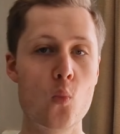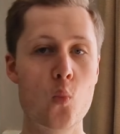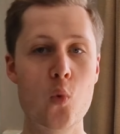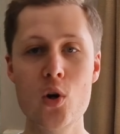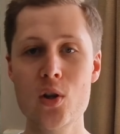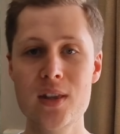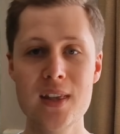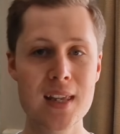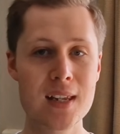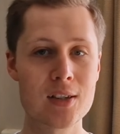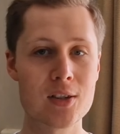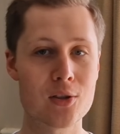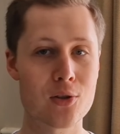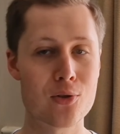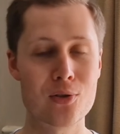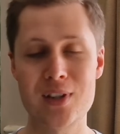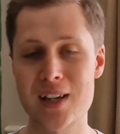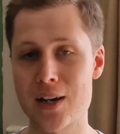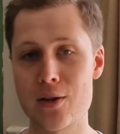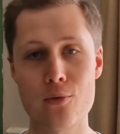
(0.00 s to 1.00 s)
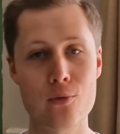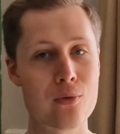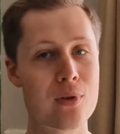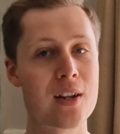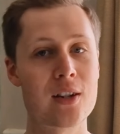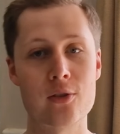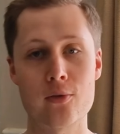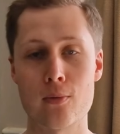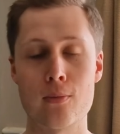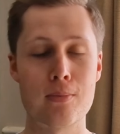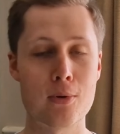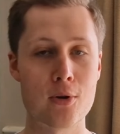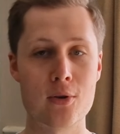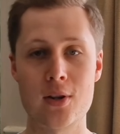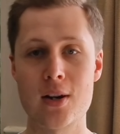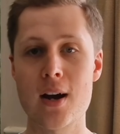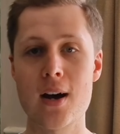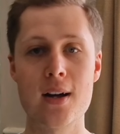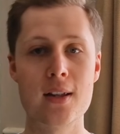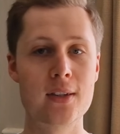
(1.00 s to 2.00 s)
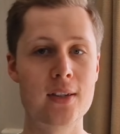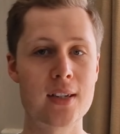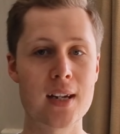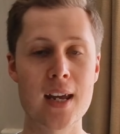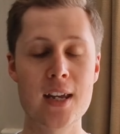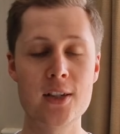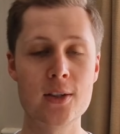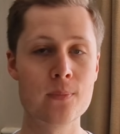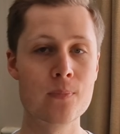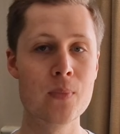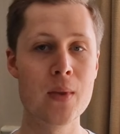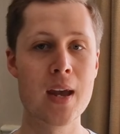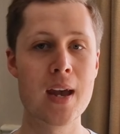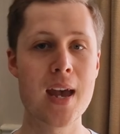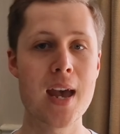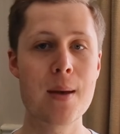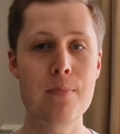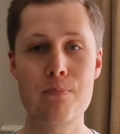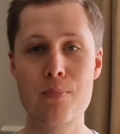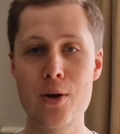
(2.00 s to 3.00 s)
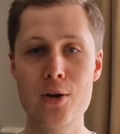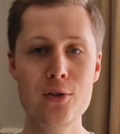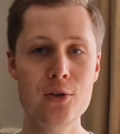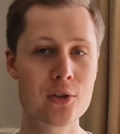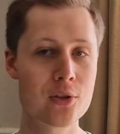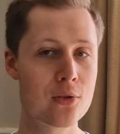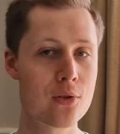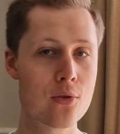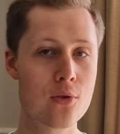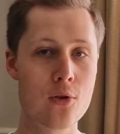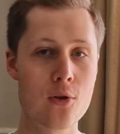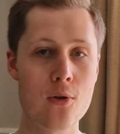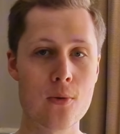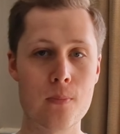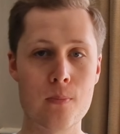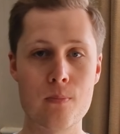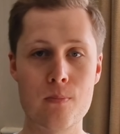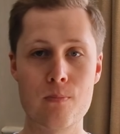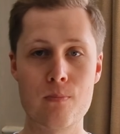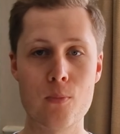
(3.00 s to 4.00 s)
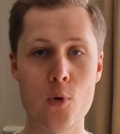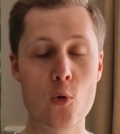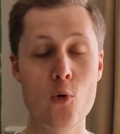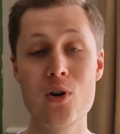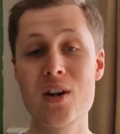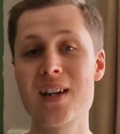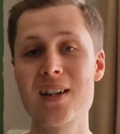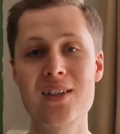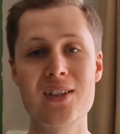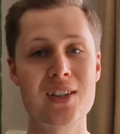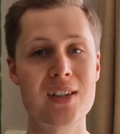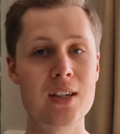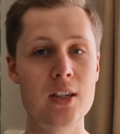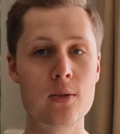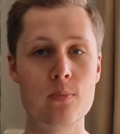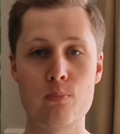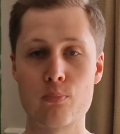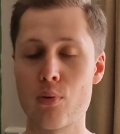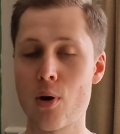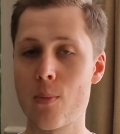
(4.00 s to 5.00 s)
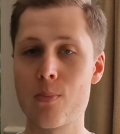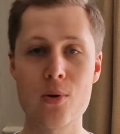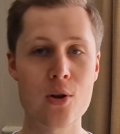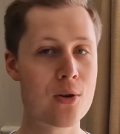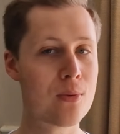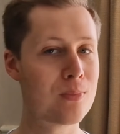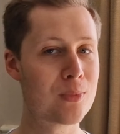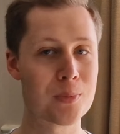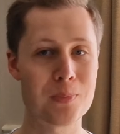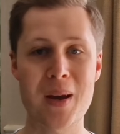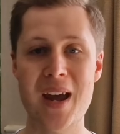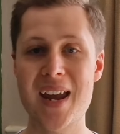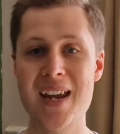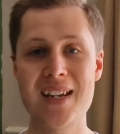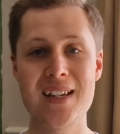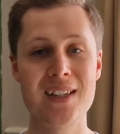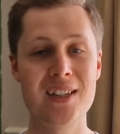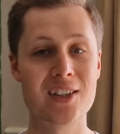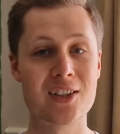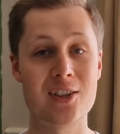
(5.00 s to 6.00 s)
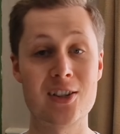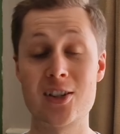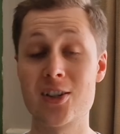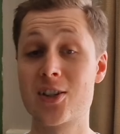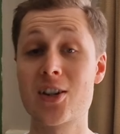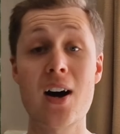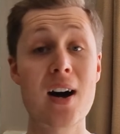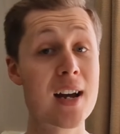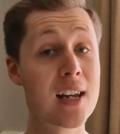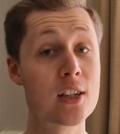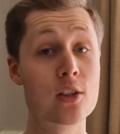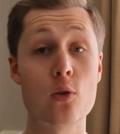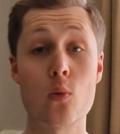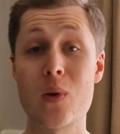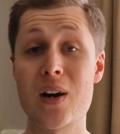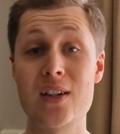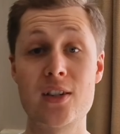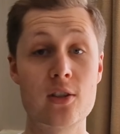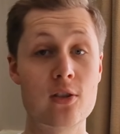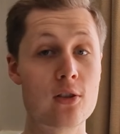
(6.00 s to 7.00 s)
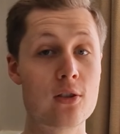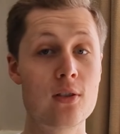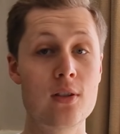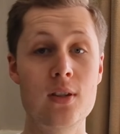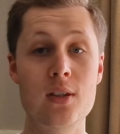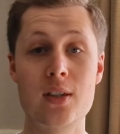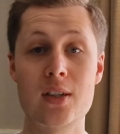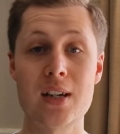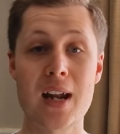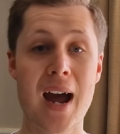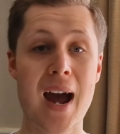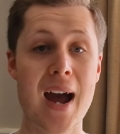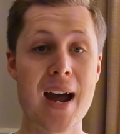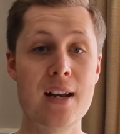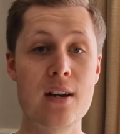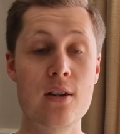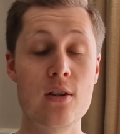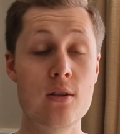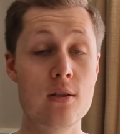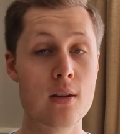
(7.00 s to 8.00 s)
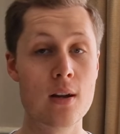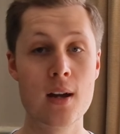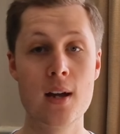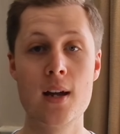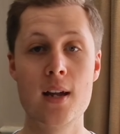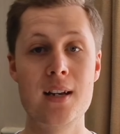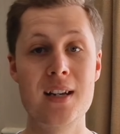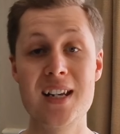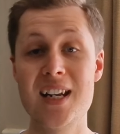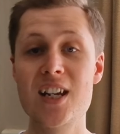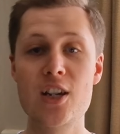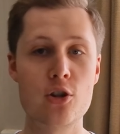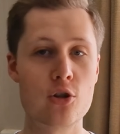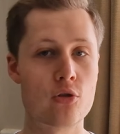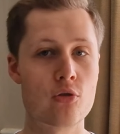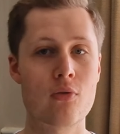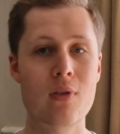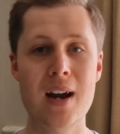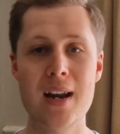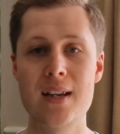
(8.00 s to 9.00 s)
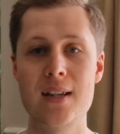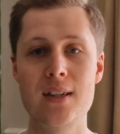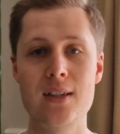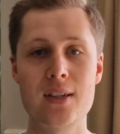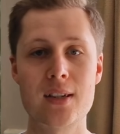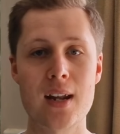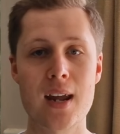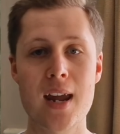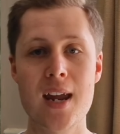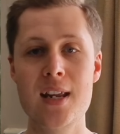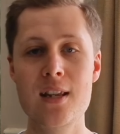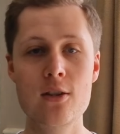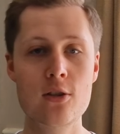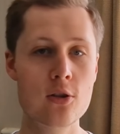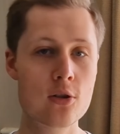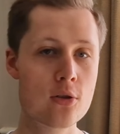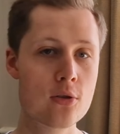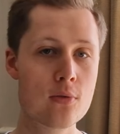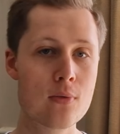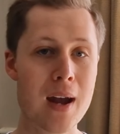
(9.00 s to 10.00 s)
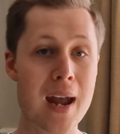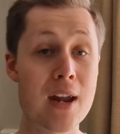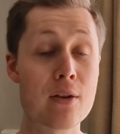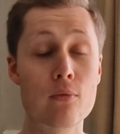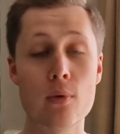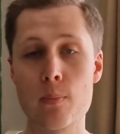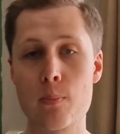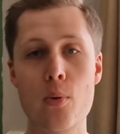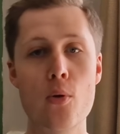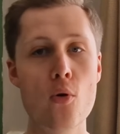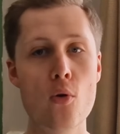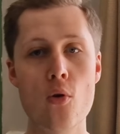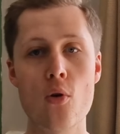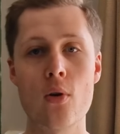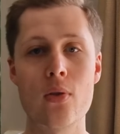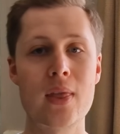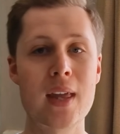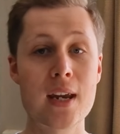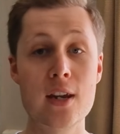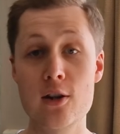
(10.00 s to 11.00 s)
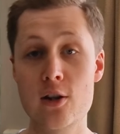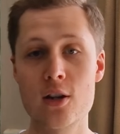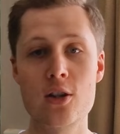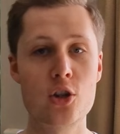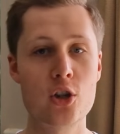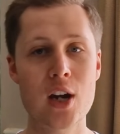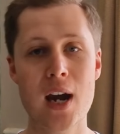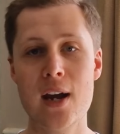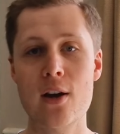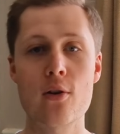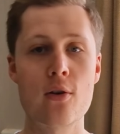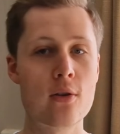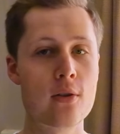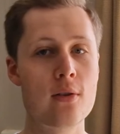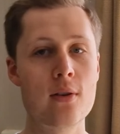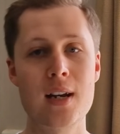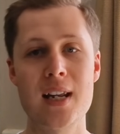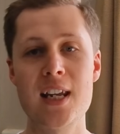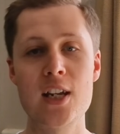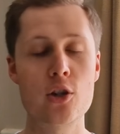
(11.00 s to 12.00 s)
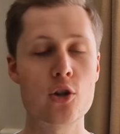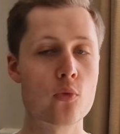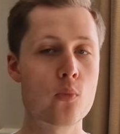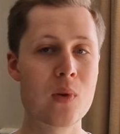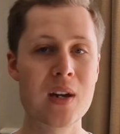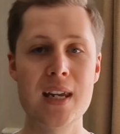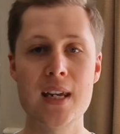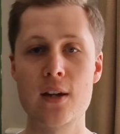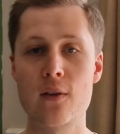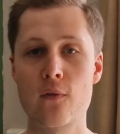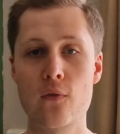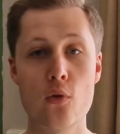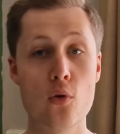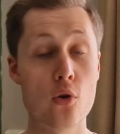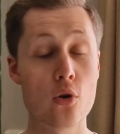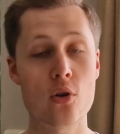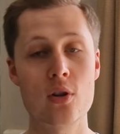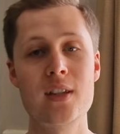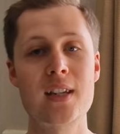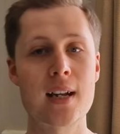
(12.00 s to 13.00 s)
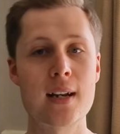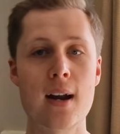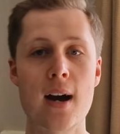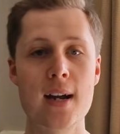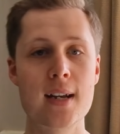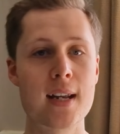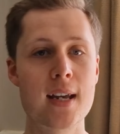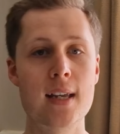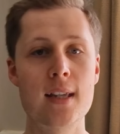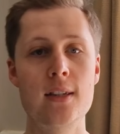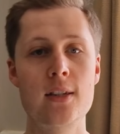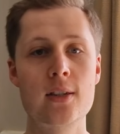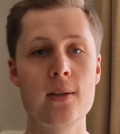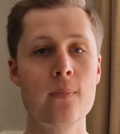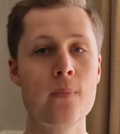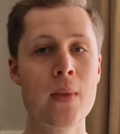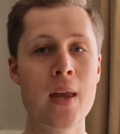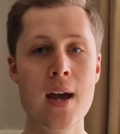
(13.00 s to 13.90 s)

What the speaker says: What this content audience report does is it puts your audience's problems, pains, desires, questions, and niche trends into a report that you can check on each week for content ideas.